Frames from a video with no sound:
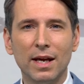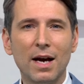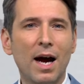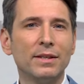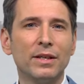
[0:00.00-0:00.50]

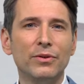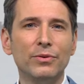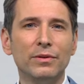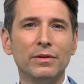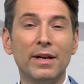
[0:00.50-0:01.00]
like Isaac
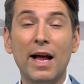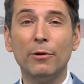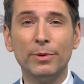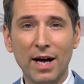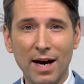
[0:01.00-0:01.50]
Newton and
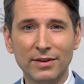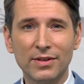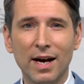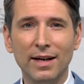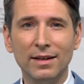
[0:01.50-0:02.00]
Albert
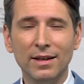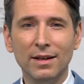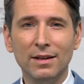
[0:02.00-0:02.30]
Einstein.